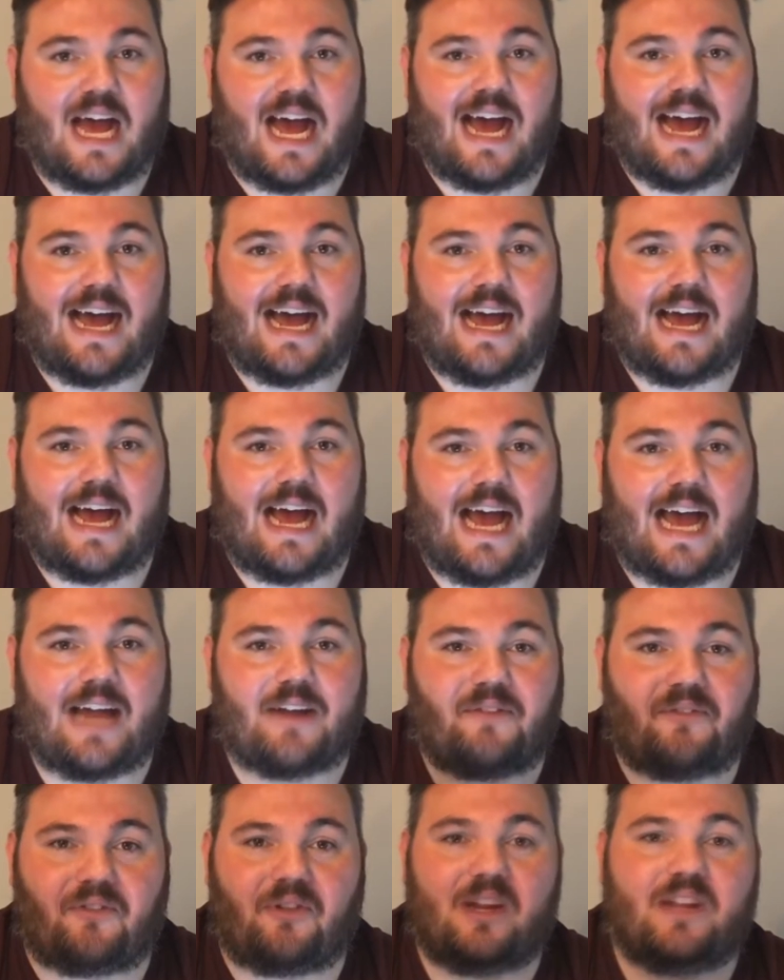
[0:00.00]
I
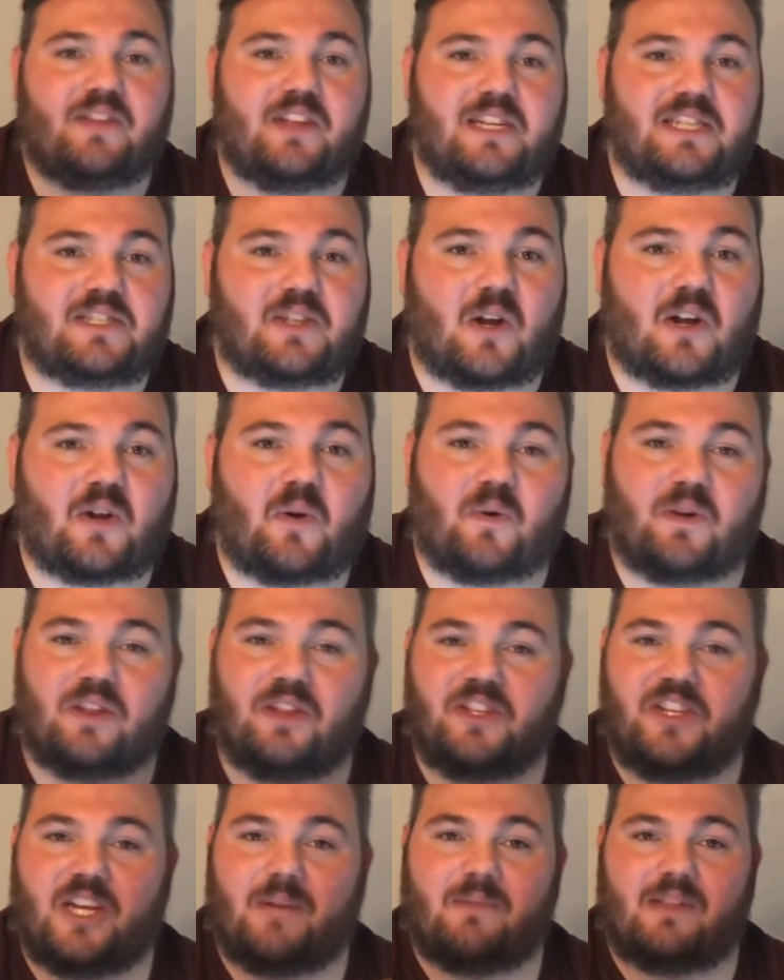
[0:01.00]
had a friend that started going to
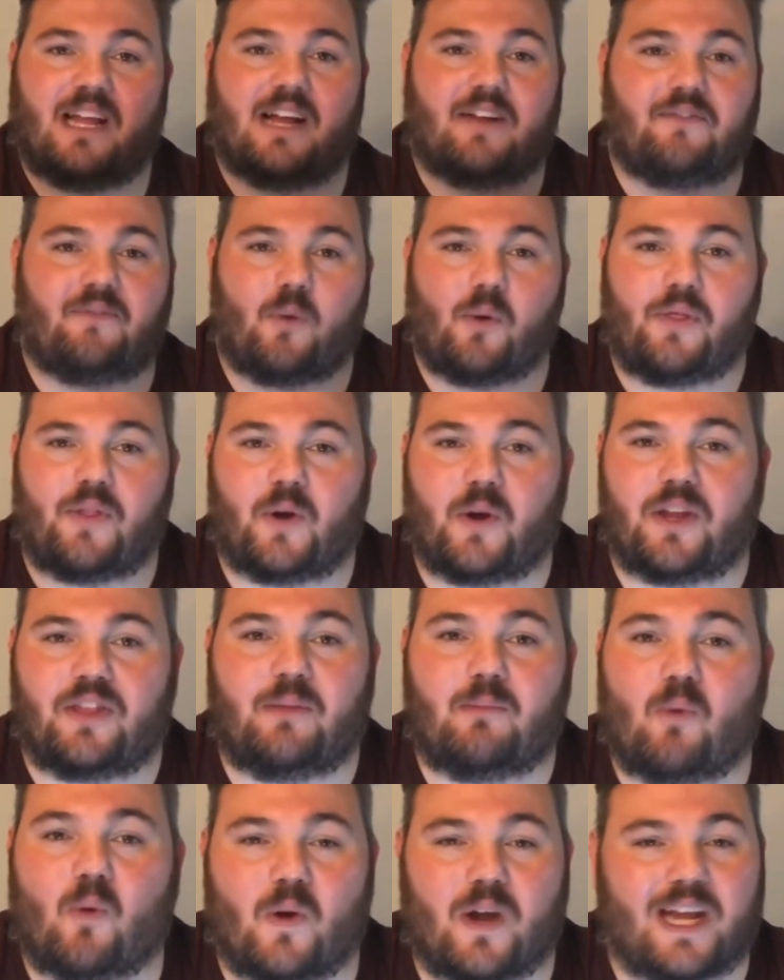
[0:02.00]
the gym at like 4:30 in
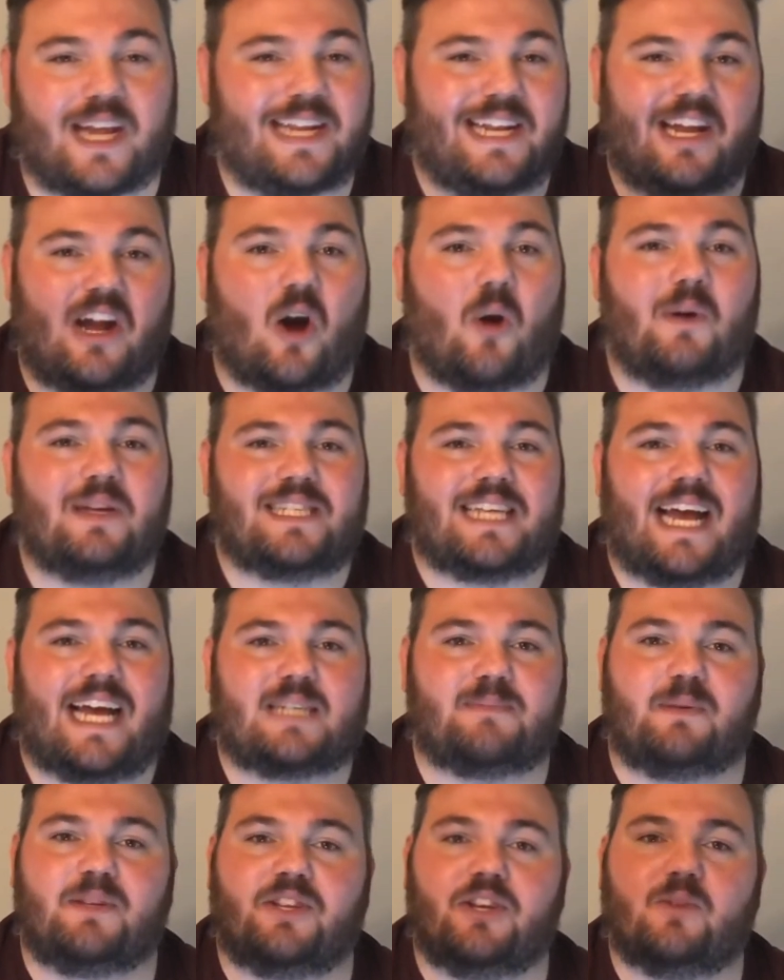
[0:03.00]
the morning, and he always
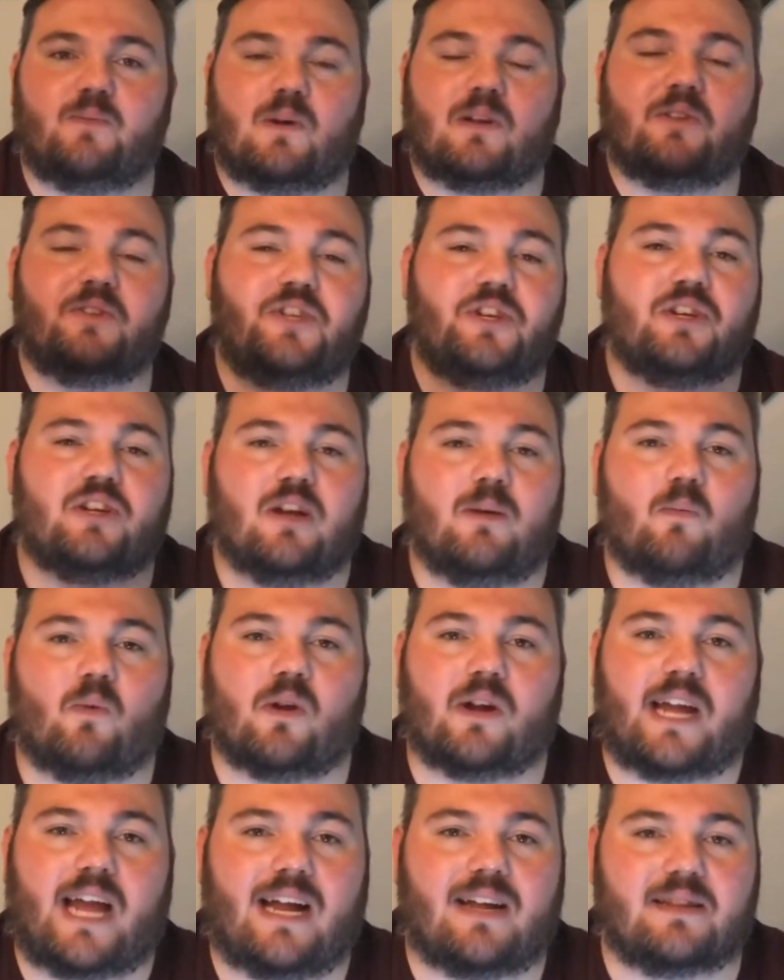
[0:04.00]
asked me, dude, why don't you come
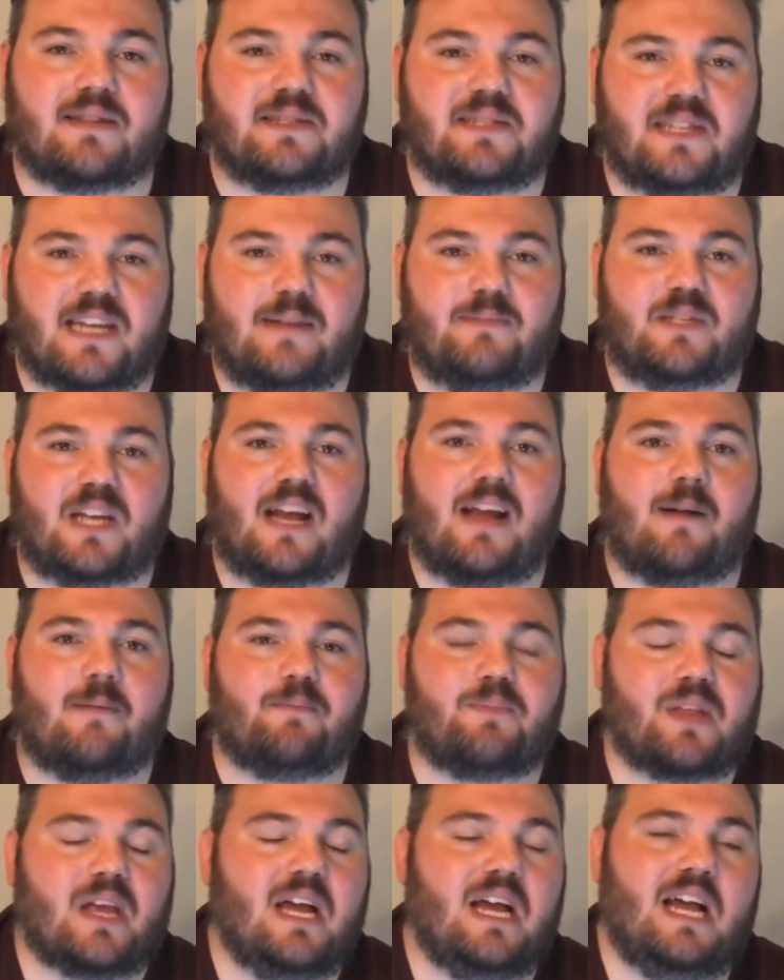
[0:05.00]
work out at the same time?